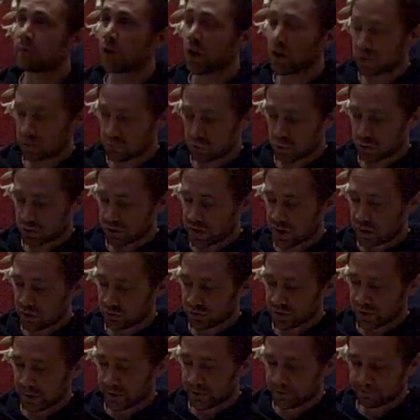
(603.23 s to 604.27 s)
I could watch that all
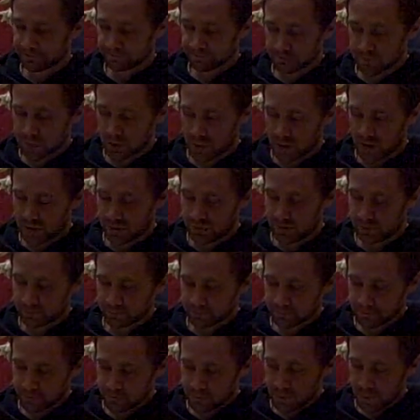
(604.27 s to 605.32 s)
day. Amazing.
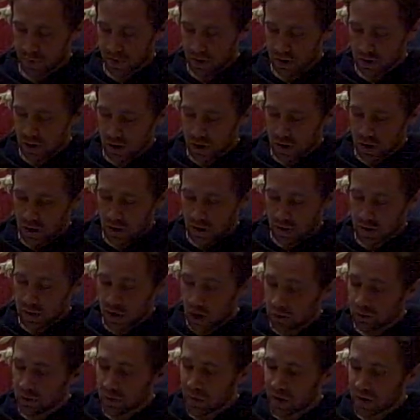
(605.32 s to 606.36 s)
The
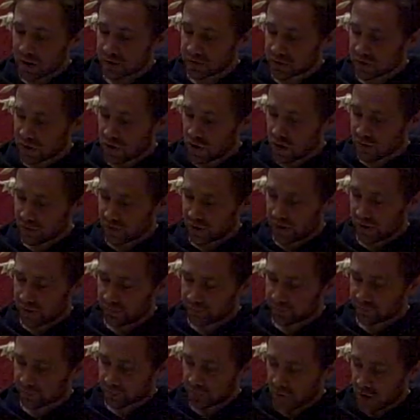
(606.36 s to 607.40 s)
young remain as a larvae,
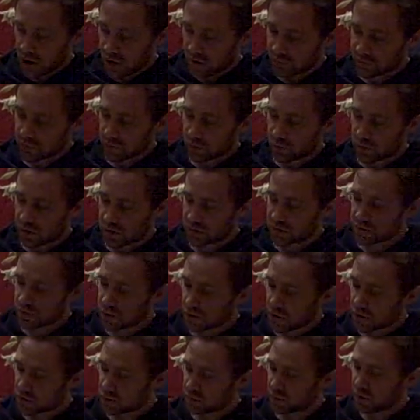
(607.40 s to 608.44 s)
after which the
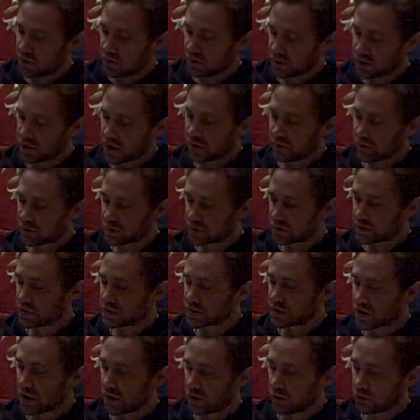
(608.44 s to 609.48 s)
nurse bee covers the
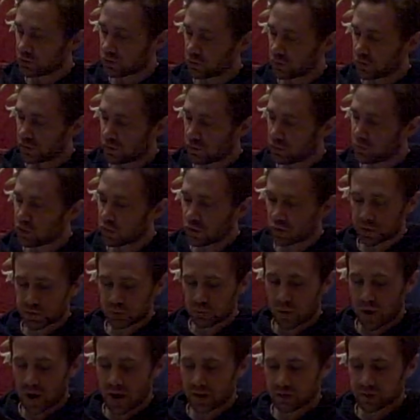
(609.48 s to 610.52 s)
cells with a
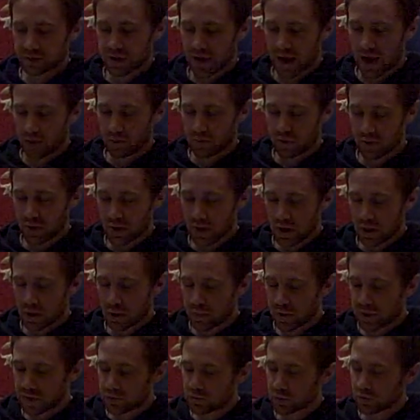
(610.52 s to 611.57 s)
porous wax cap. The
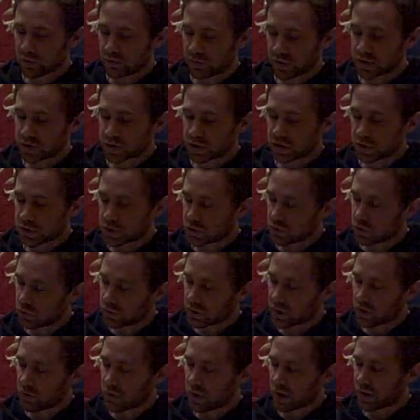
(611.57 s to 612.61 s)
bees will eventually chew
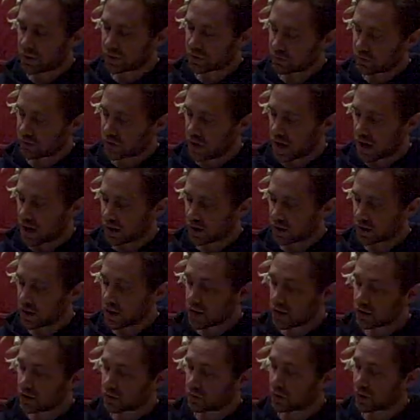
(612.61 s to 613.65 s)
their way out of the egg
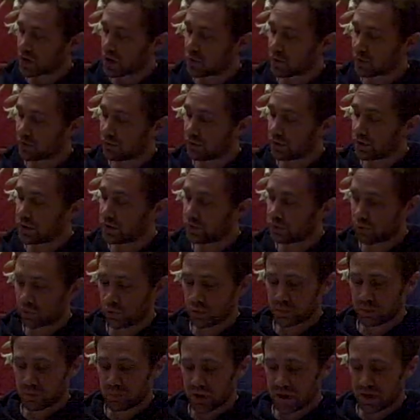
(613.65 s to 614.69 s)
to become a fully
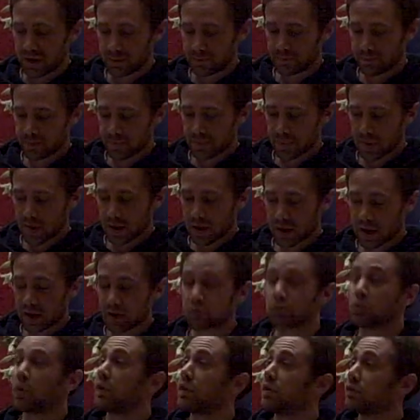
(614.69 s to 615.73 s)
formed bee.
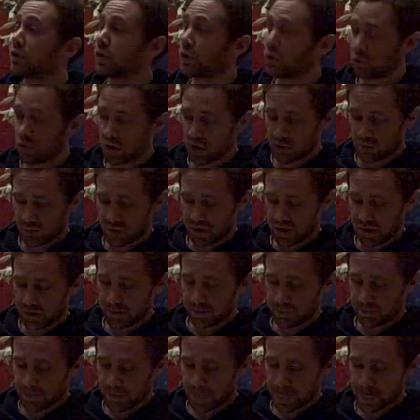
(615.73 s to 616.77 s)
That's when the real work
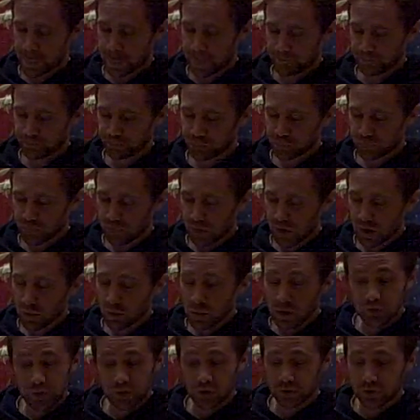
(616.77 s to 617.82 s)
begins.
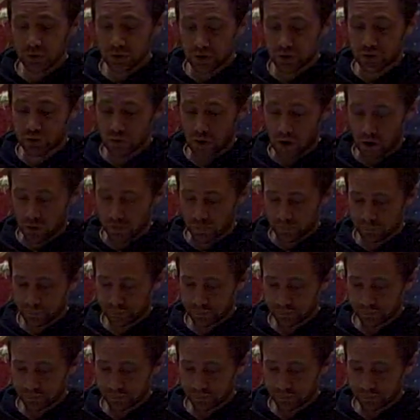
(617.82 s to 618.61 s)
Moving on to the drone.